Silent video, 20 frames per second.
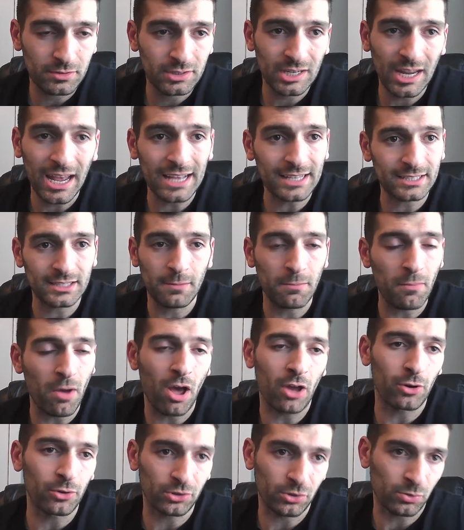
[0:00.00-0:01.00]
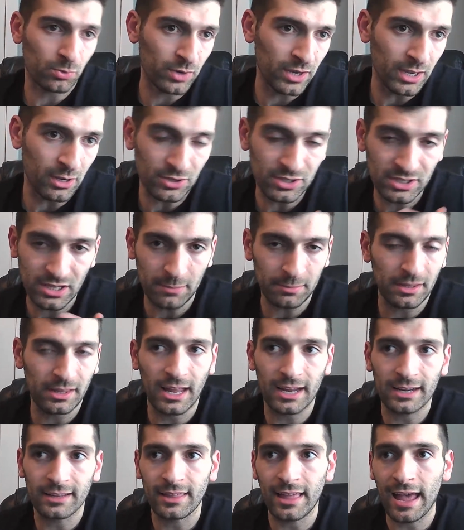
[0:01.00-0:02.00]
Tesla Model 3 or something
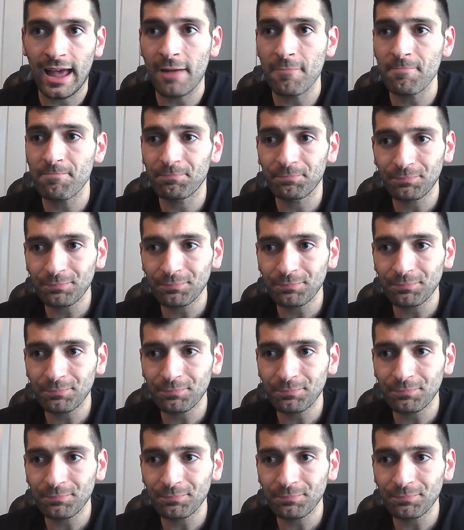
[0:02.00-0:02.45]
like that,